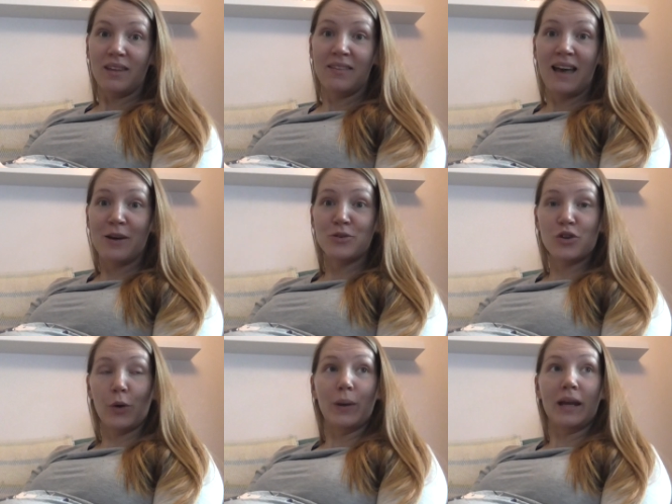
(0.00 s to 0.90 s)
the house
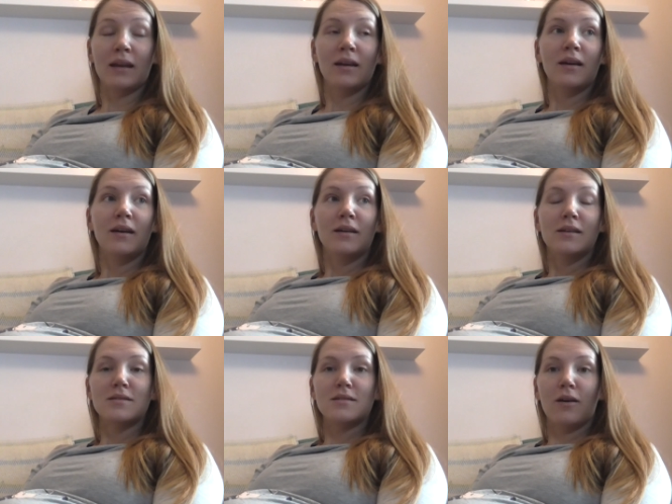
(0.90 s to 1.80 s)
showing
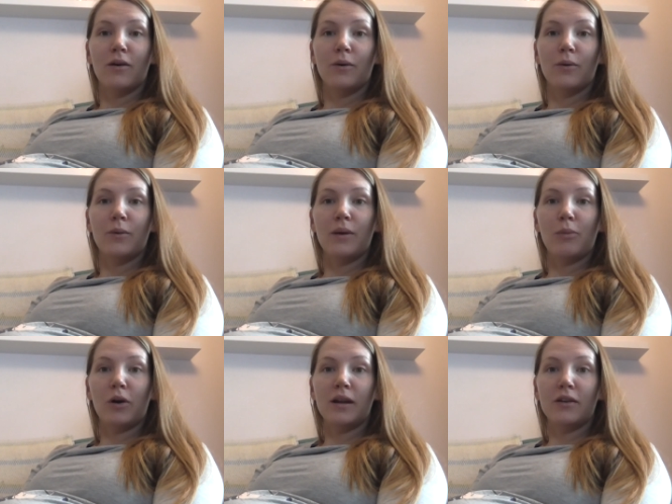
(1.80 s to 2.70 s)
so we
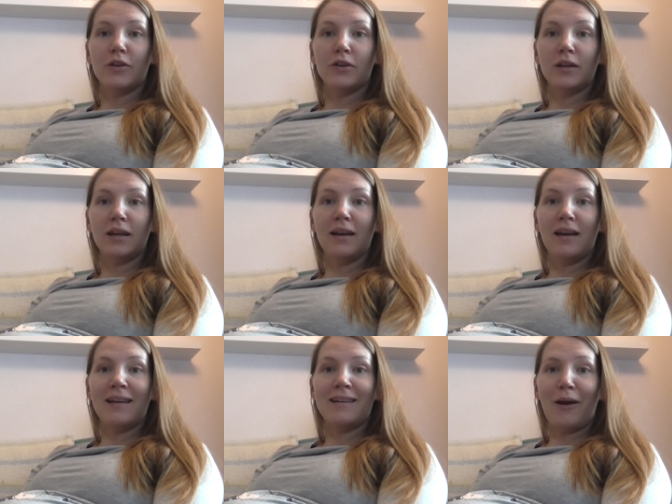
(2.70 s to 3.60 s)
bought it early
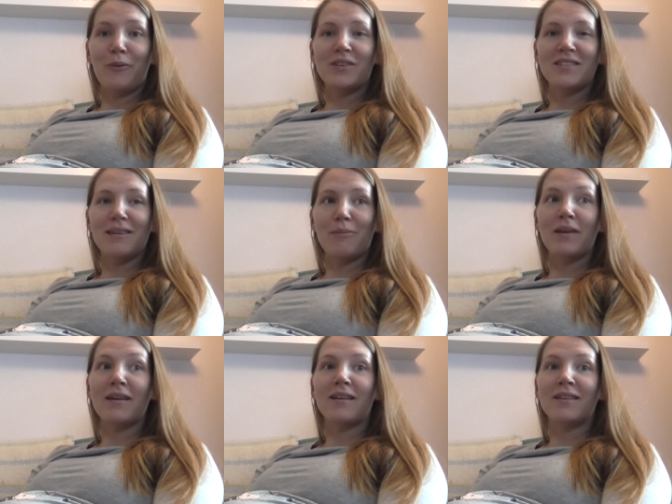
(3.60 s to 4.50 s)
and now we're
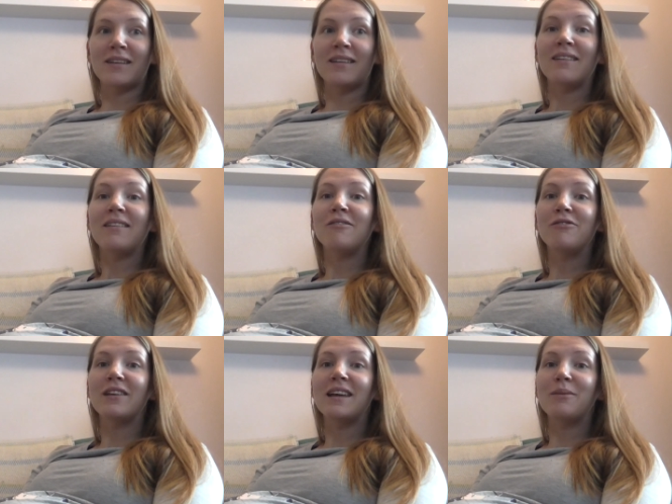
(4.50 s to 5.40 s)
sleeping on an
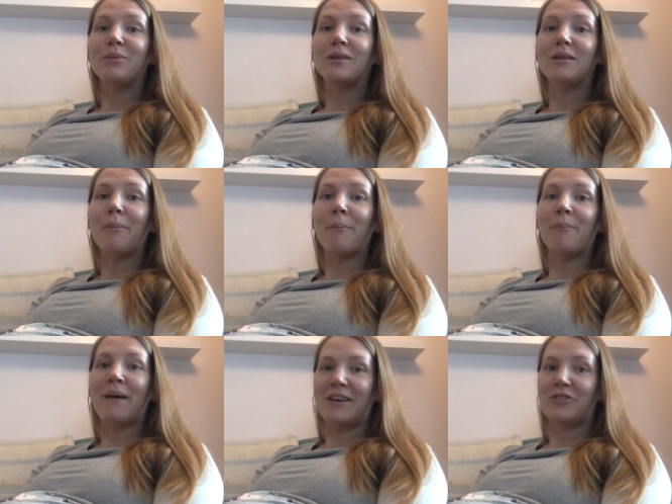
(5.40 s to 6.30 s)
inflatable
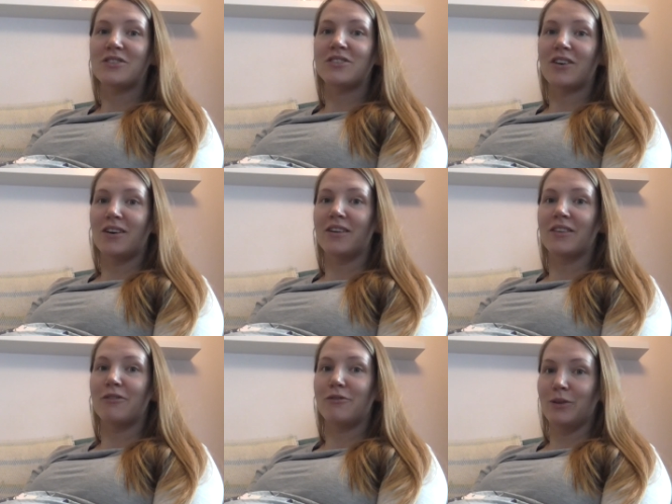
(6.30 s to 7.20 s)
mattress
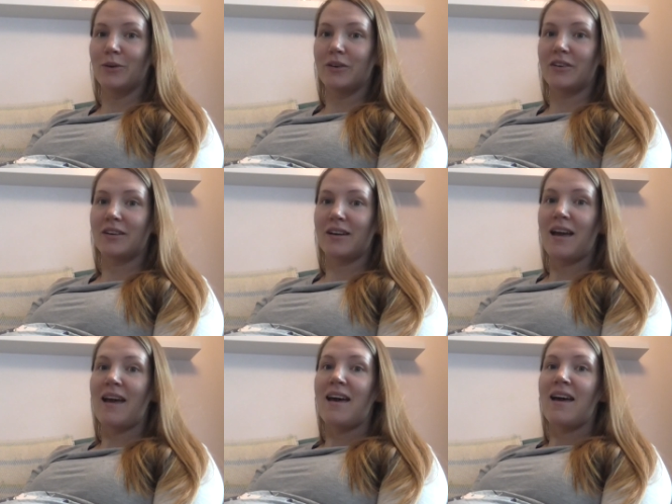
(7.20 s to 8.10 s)
on the floor
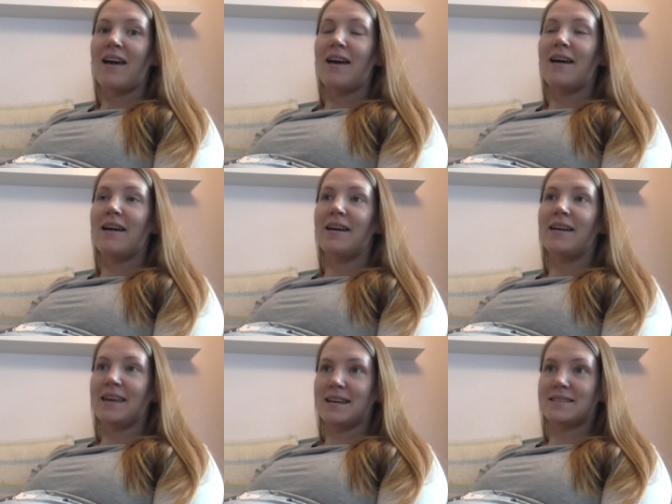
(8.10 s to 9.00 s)

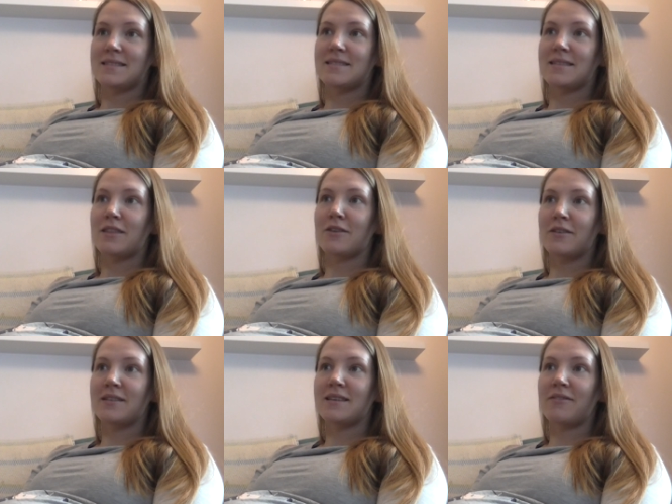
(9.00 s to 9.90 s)
uh, yes
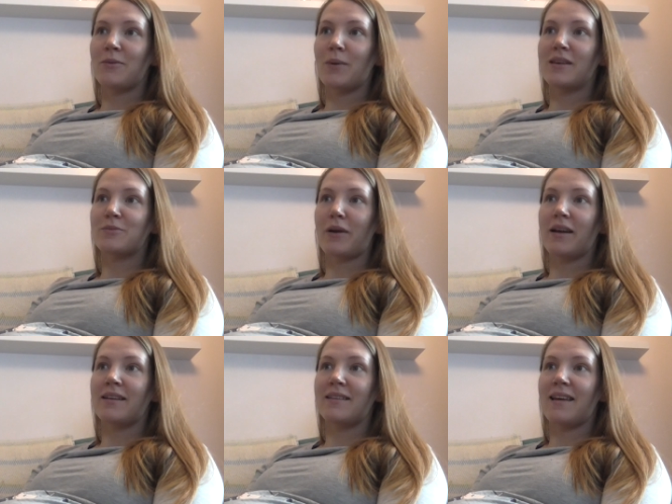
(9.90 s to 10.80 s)
37 weeks
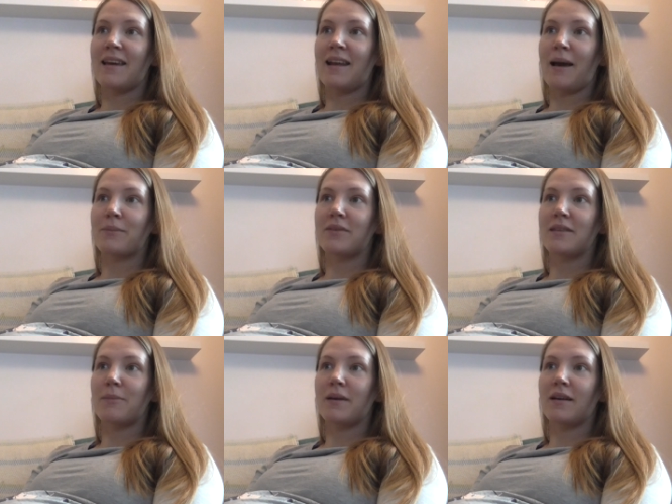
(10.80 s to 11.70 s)
pregnant and I'm
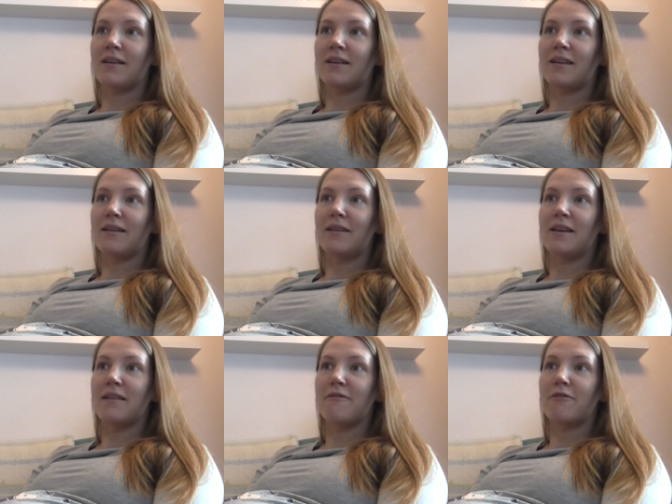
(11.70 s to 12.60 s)
sleeping on
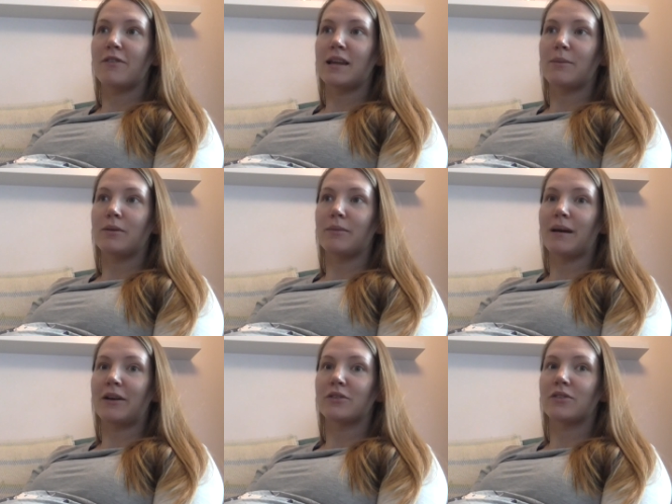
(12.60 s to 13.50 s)
an inflatable
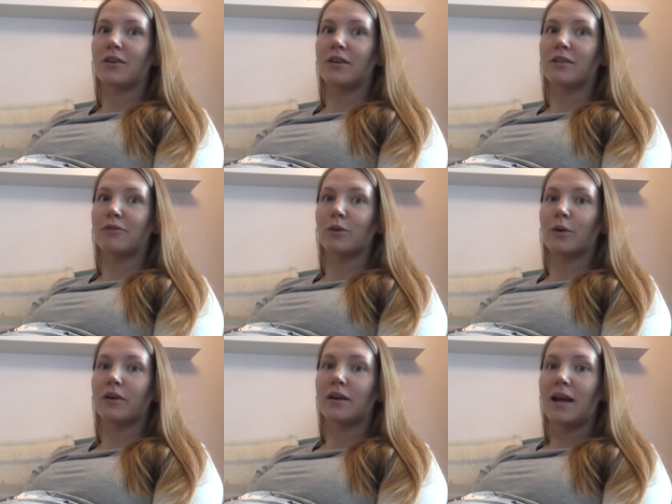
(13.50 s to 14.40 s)
mattress on the
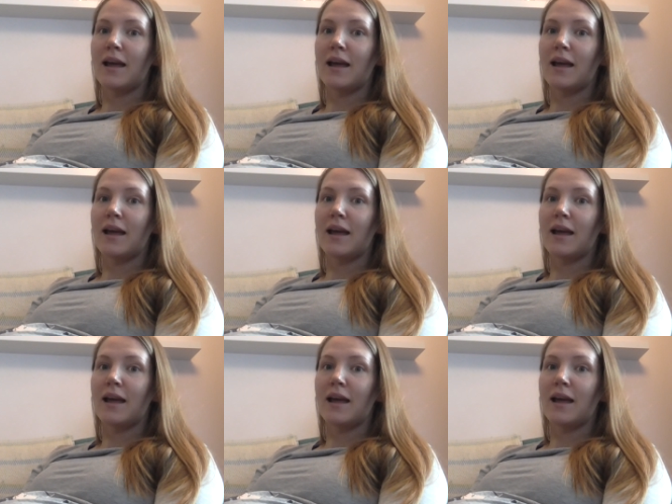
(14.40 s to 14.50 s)
floor